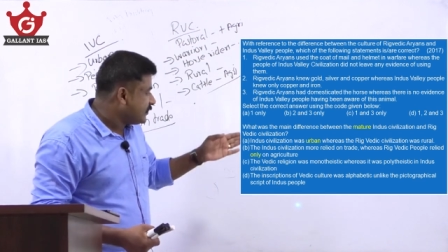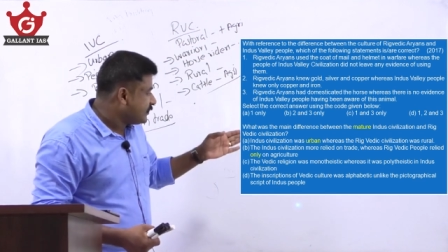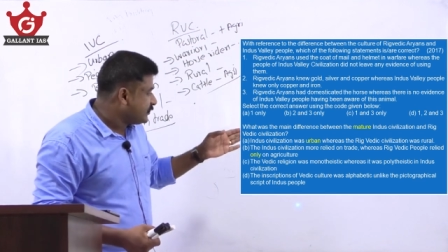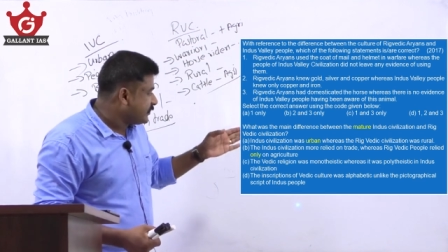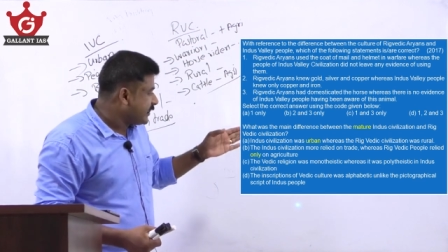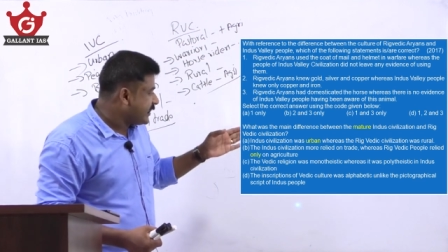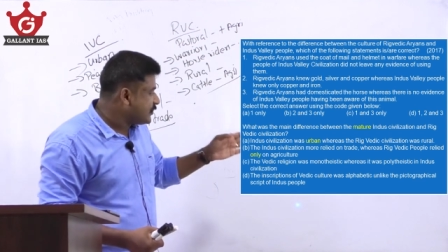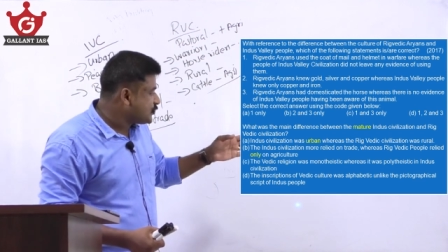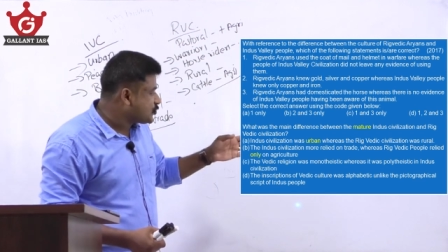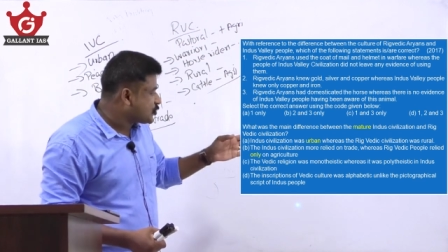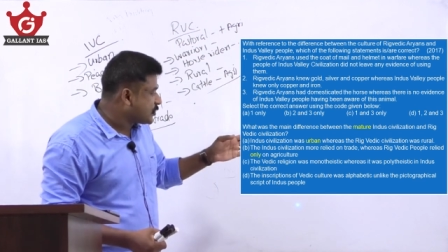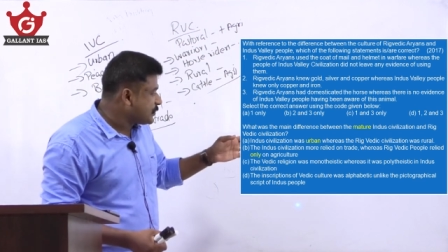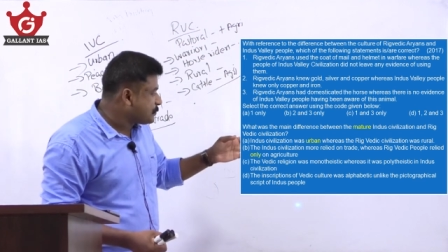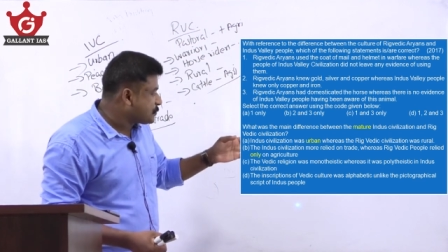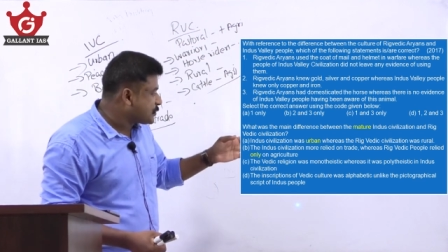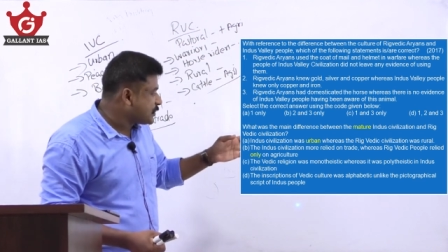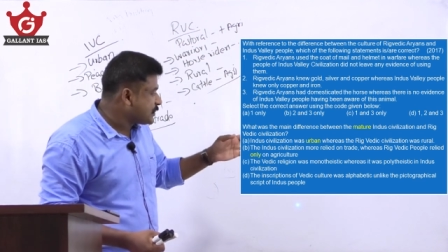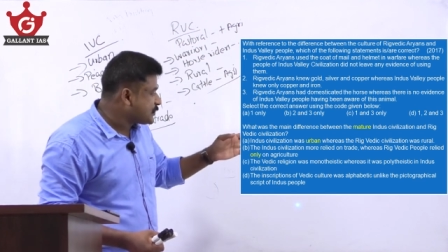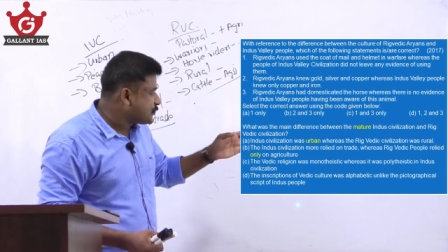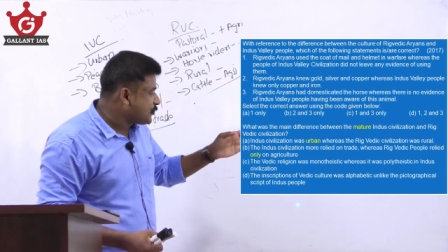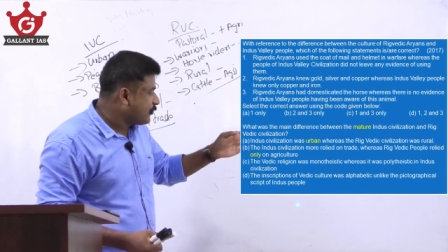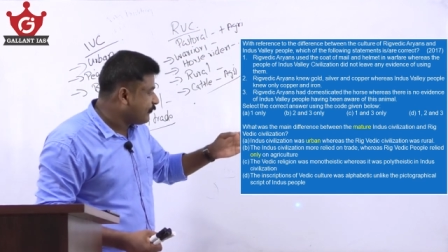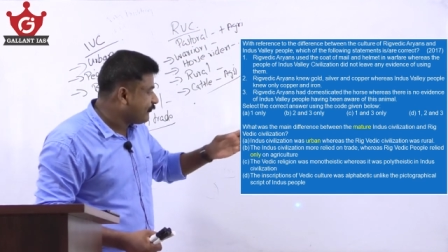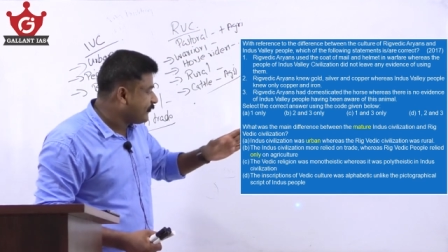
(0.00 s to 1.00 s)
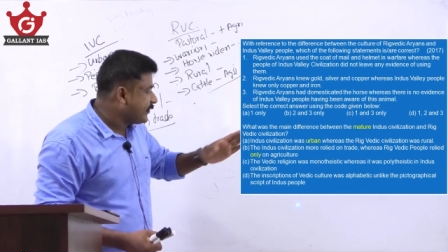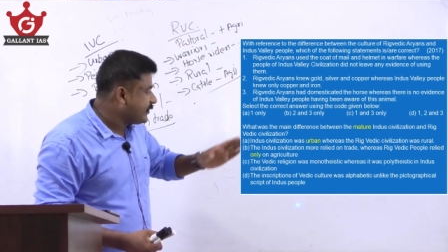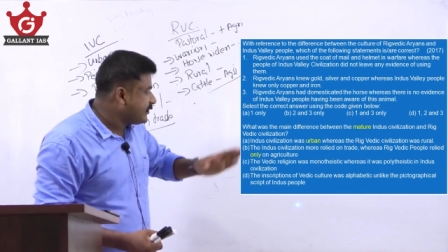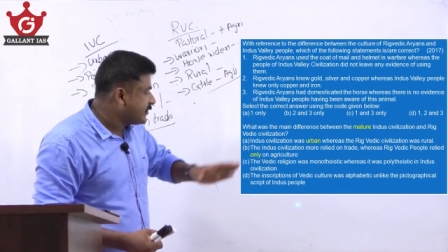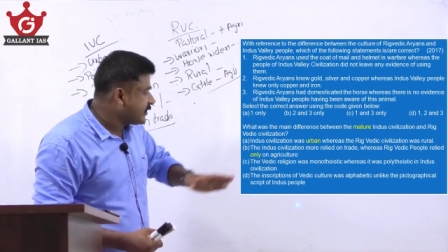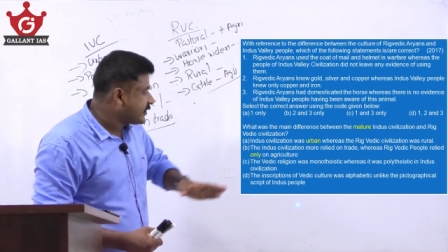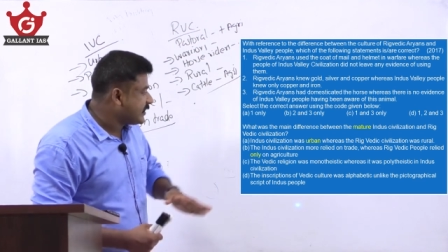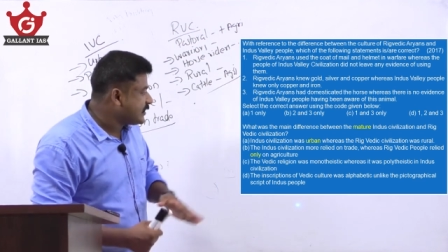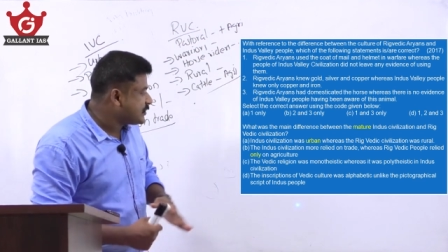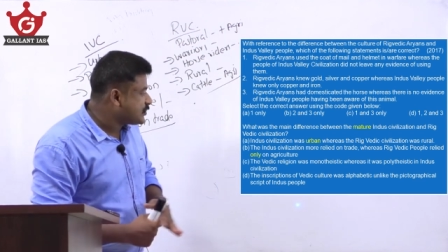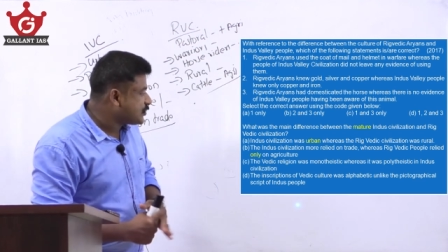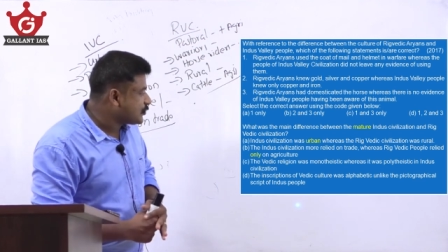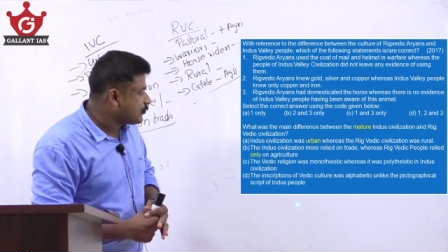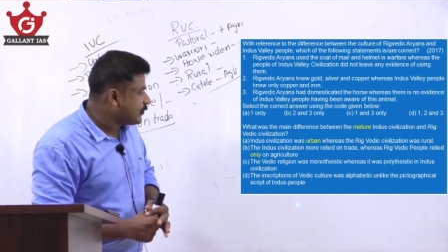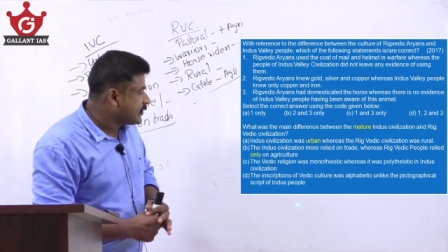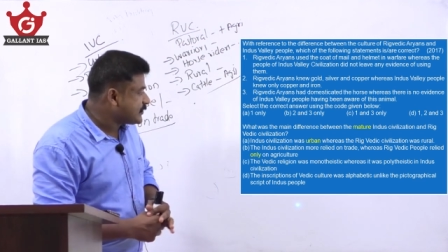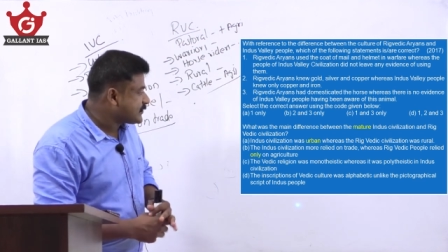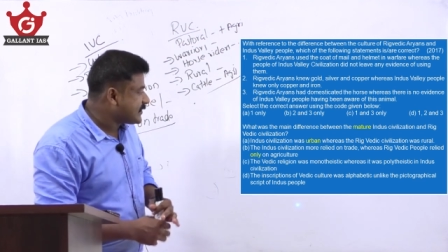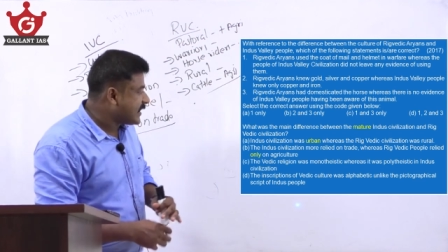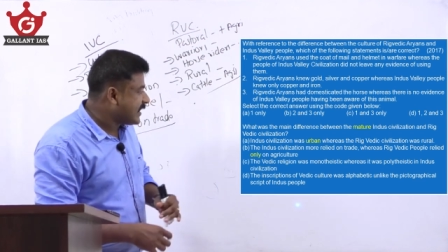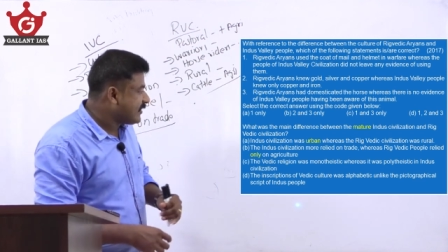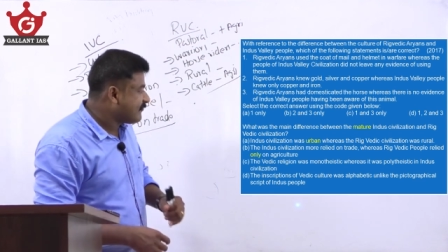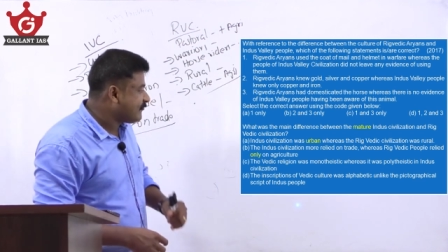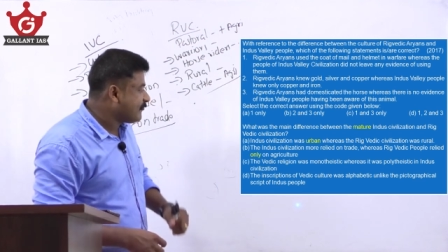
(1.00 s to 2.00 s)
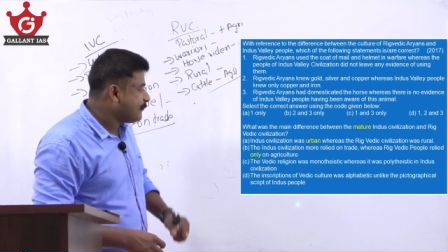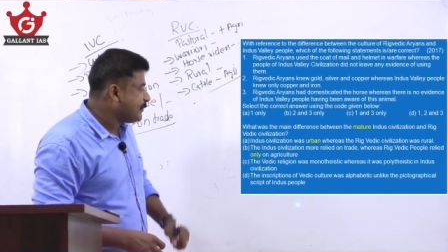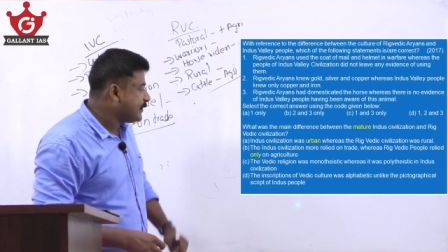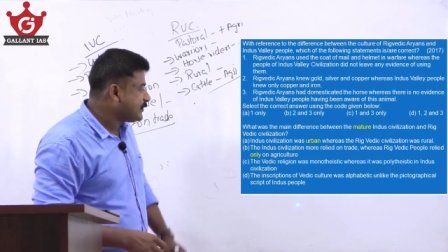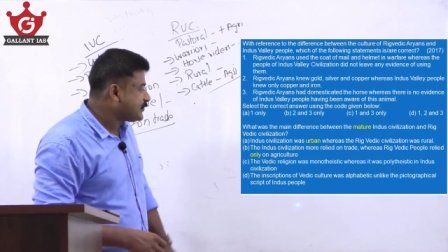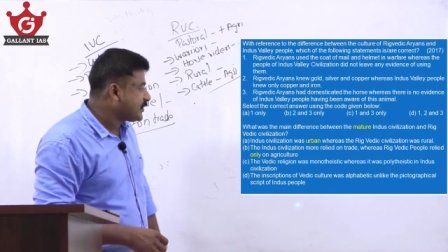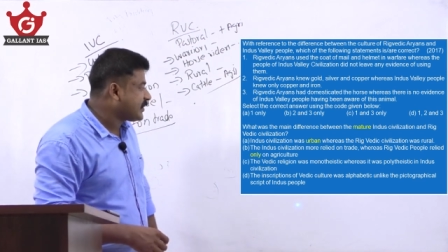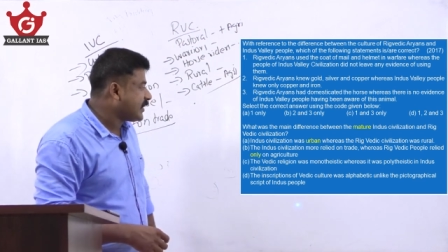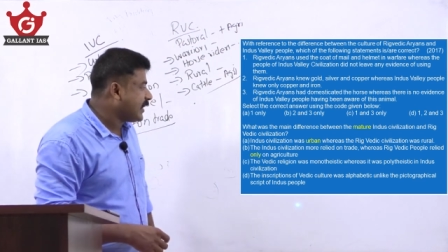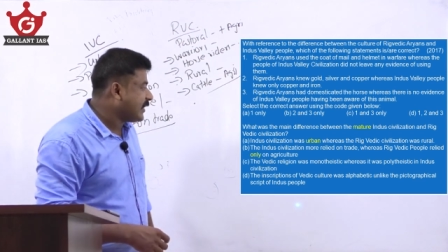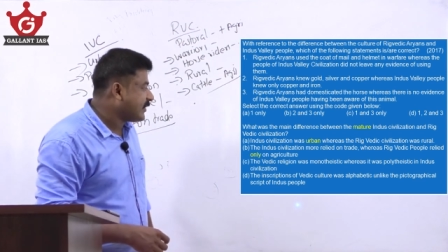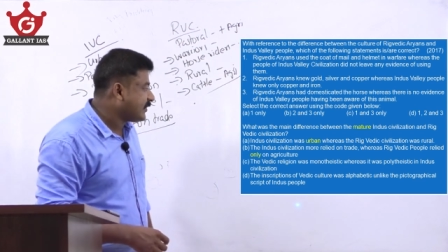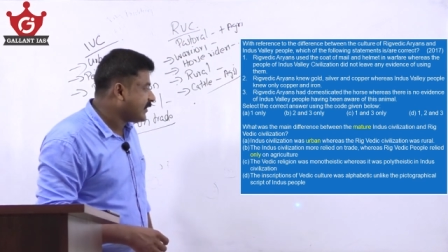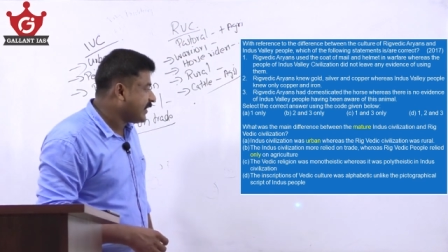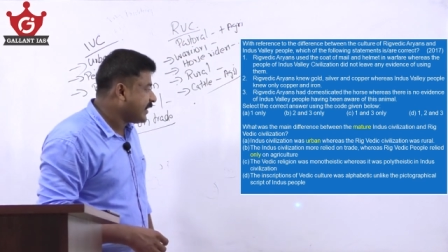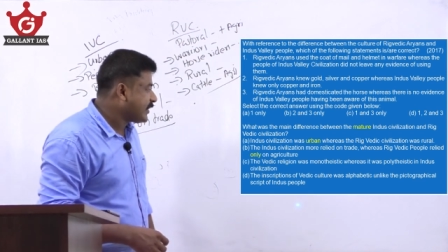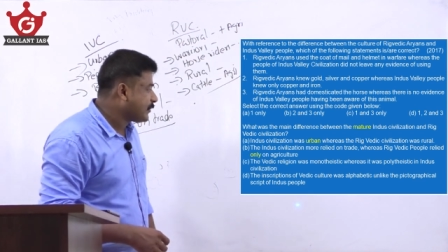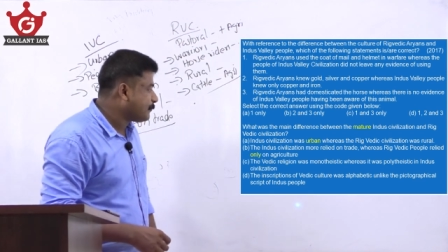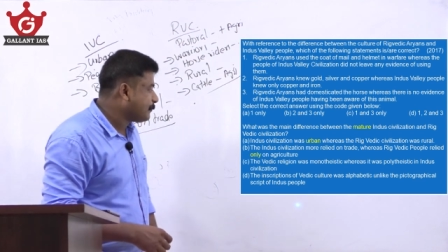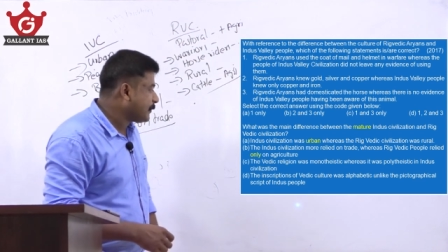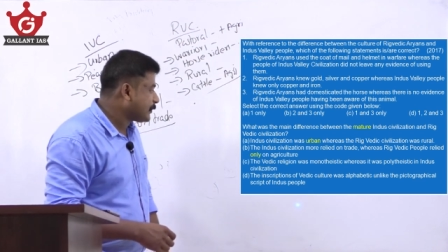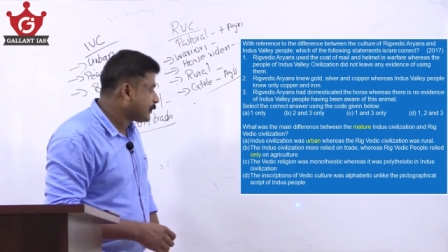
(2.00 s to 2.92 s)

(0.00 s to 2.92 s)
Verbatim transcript: the inscriptions of Vedic culture was alphabetic, unlike